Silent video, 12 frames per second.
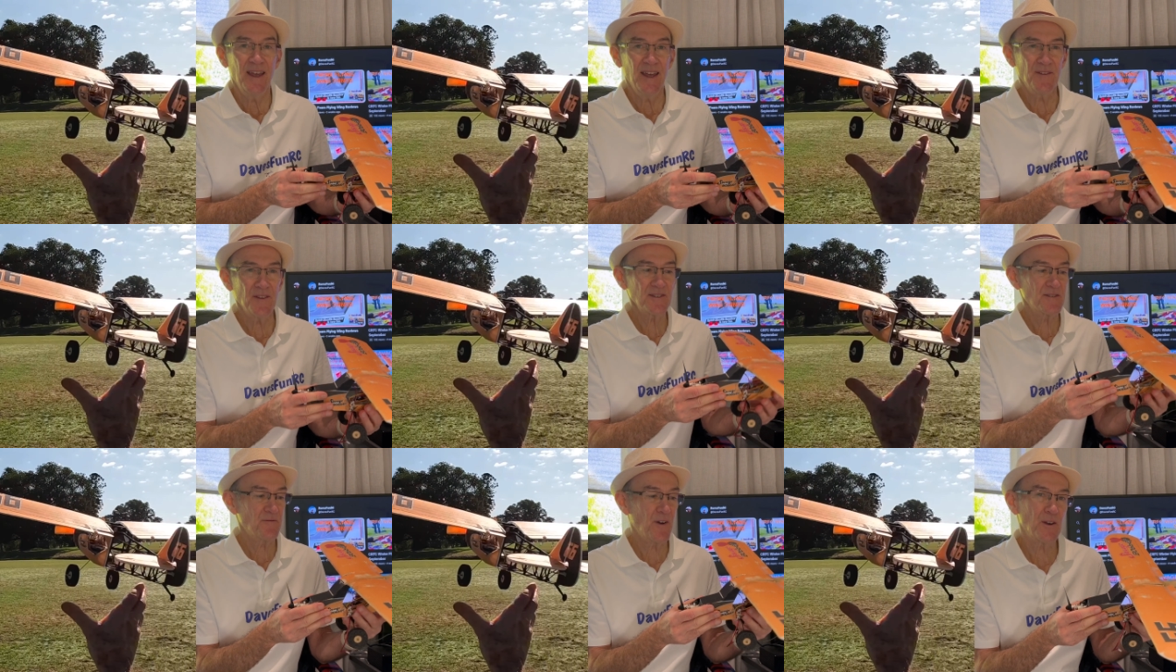In
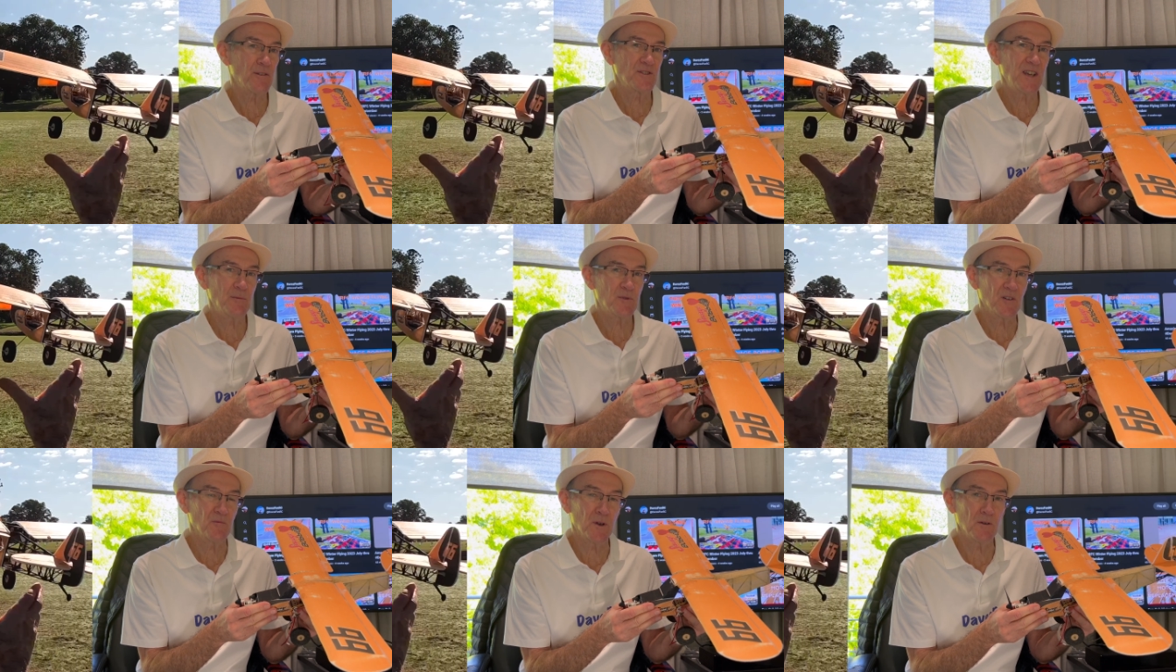this final chapter
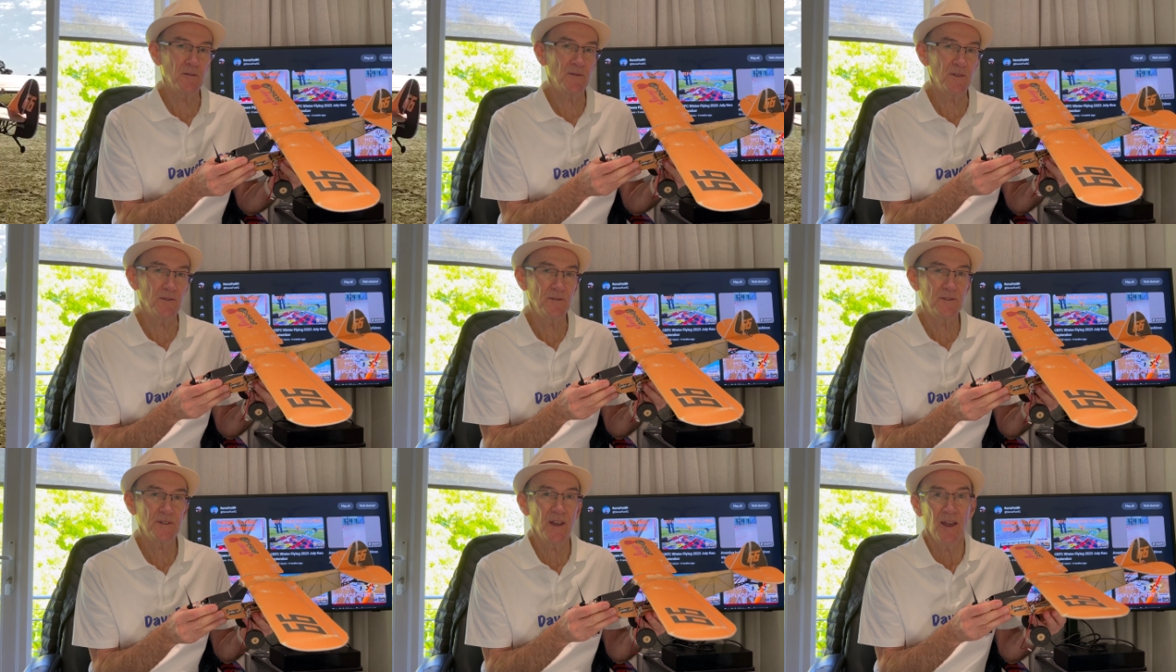of my
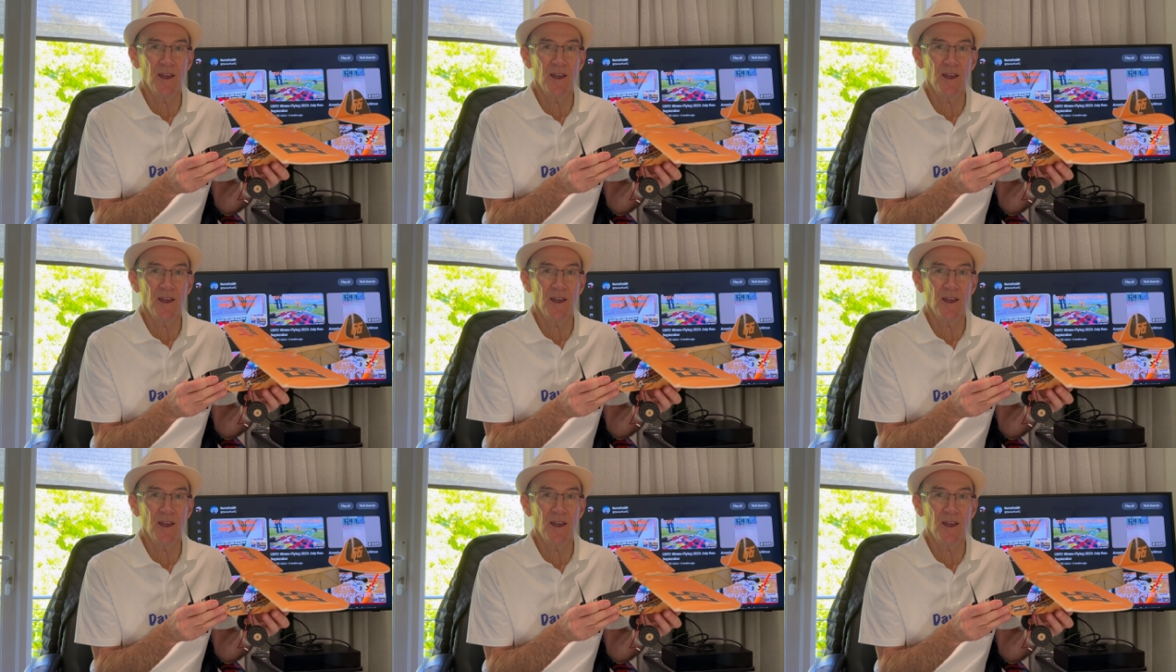reviews,